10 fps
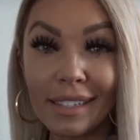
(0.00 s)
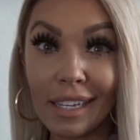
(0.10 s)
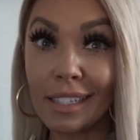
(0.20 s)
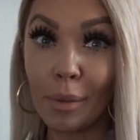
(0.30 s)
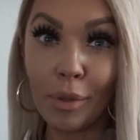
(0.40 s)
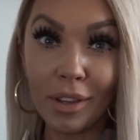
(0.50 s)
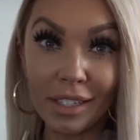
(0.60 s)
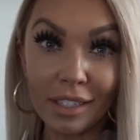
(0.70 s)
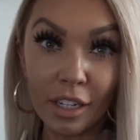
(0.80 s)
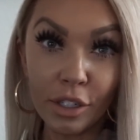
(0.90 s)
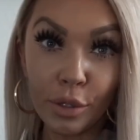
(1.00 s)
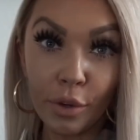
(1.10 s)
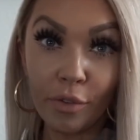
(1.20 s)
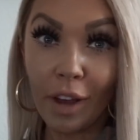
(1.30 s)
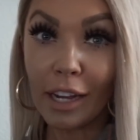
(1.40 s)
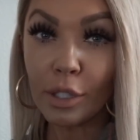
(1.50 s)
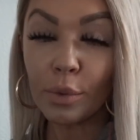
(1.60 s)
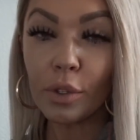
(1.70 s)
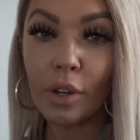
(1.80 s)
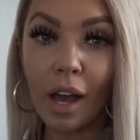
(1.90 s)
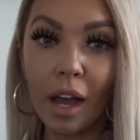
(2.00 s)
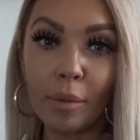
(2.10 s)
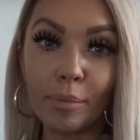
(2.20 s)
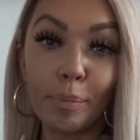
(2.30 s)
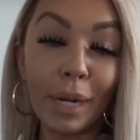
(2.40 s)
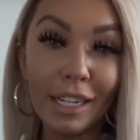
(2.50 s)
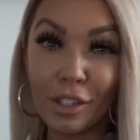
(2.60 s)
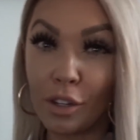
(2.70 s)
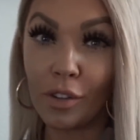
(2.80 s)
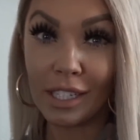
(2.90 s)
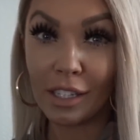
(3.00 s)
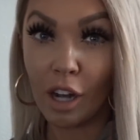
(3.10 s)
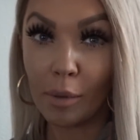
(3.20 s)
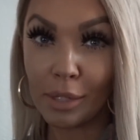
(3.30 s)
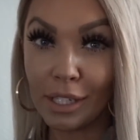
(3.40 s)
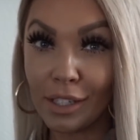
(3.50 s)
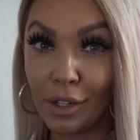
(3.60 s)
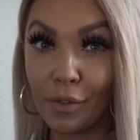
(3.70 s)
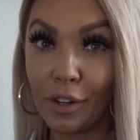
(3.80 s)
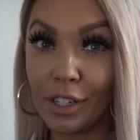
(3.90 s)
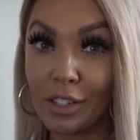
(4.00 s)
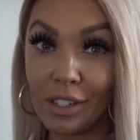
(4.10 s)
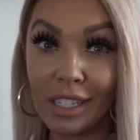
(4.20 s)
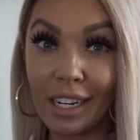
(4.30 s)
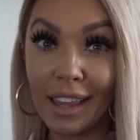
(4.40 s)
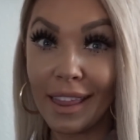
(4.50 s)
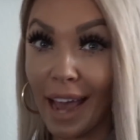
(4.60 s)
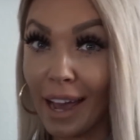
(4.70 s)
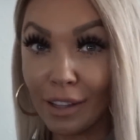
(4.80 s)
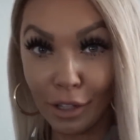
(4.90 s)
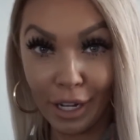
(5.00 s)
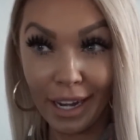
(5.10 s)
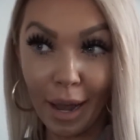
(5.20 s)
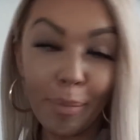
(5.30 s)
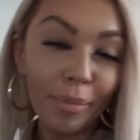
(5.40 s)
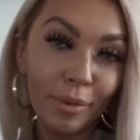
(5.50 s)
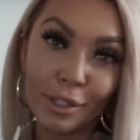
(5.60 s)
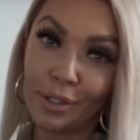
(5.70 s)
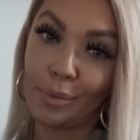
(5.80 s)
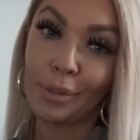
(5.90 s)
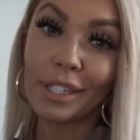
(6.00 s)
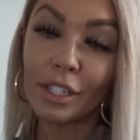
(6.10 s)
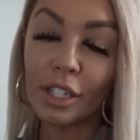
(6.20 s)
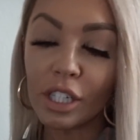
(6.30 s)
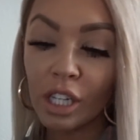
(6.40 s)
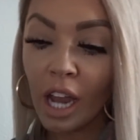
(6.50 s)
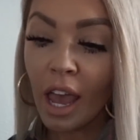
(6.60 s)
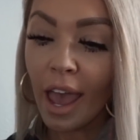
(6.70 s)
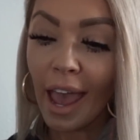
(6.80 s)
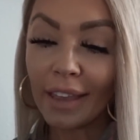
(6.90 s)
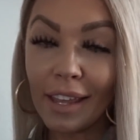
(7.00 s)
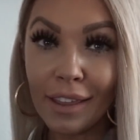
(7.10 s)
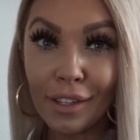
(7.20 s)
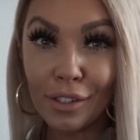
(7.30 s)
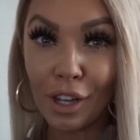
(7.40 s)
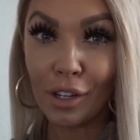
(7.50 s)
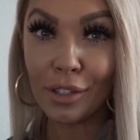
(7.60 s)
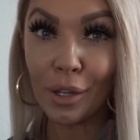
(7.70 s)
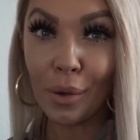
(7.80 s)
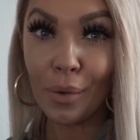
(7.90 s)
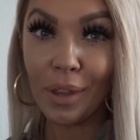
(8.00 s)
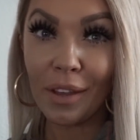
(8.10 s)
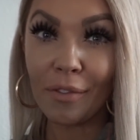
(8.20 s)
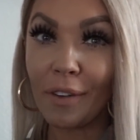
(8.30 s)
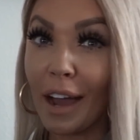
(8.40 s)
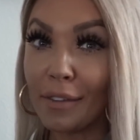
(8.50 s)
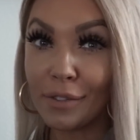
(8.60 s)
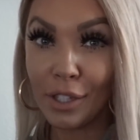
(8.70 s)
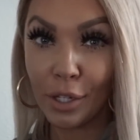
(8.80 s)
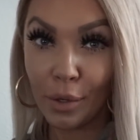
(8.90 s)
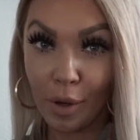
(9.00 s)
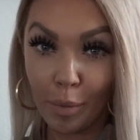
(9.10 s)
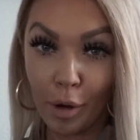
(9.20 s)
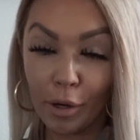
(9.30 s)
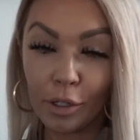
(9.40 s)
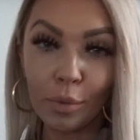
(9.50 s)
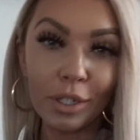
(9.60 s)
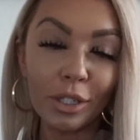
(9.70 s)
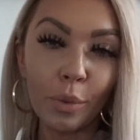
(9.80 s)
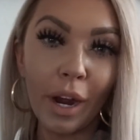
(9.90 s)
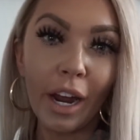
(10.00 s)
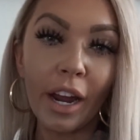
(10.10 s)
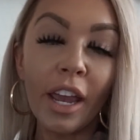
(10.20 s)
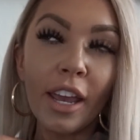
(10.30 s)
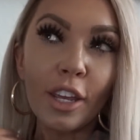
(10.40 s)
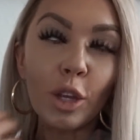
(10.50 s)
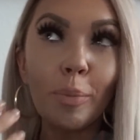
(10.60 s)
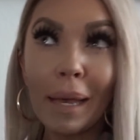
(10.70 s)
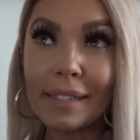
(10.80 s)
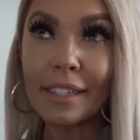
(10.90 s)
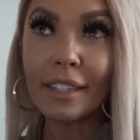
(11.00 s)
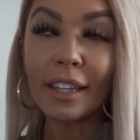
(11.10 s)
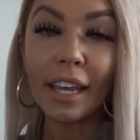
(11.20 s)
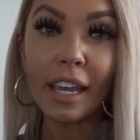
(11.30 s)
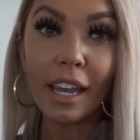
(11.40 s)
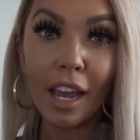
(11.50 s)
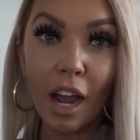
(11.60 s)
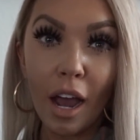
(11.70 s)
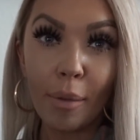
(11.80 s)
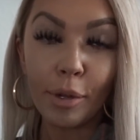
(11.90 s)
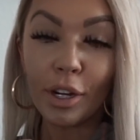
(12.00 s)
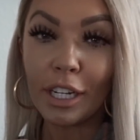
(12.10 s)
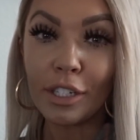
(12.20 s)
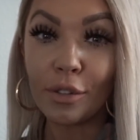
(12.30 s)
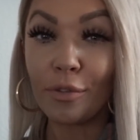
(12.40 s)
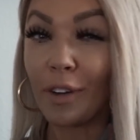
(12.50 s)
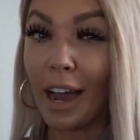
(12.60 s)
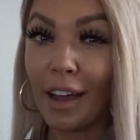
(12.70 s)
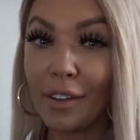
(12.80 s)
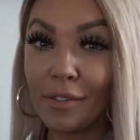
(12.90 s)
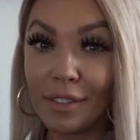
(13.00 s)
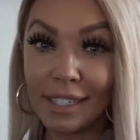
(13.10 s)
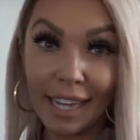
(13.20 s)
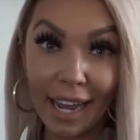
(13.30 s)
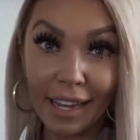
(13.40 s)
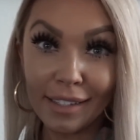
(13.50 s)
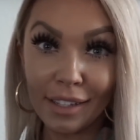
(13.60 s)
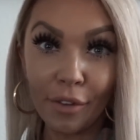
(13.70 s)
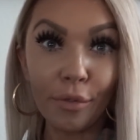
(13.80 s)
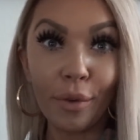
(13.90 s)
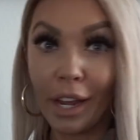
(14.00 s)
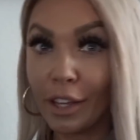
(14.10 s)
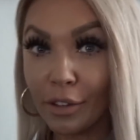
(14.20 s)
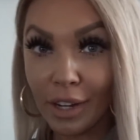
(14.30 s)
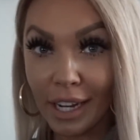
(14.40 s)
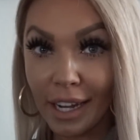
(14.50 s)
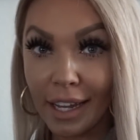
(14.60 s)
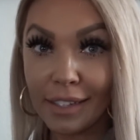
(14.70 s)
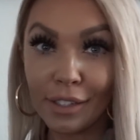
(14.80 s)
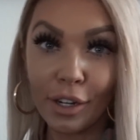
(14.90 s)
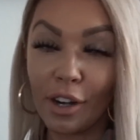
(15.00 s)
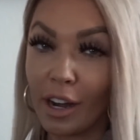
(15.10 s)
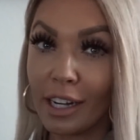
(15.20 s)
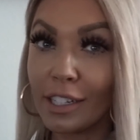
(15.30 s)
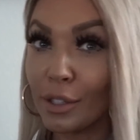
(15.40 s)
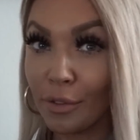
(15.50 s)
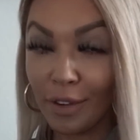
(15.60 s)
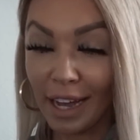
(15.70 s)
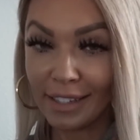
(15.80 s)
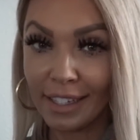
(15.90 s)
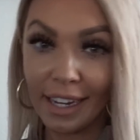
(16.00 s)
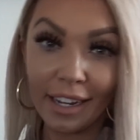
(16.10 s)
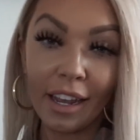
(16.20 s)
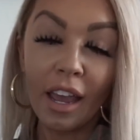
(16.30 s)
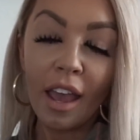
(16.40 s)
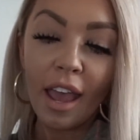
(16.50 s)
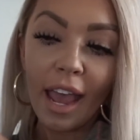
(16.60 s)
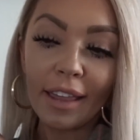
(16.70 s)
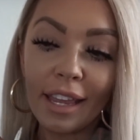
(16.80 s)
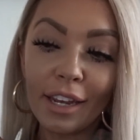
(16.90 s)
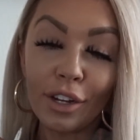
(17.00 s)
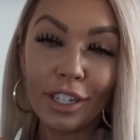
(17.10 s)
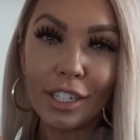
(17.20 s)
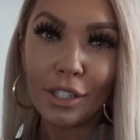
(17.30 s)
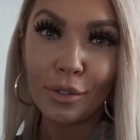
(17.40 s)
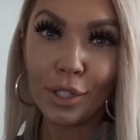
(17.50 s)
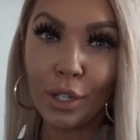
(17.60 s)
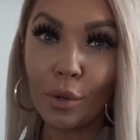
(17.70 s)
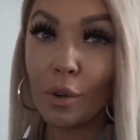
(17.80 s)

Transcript: say something that's not true or factual, but I do know that's an option, so if you're interested in that, look it up, do some research. And then there's also the 5-2 approach, which is where you basically, you're gonna do 5 days of regular eating, so you're not gonna do a fasting, and then you're gonna do 2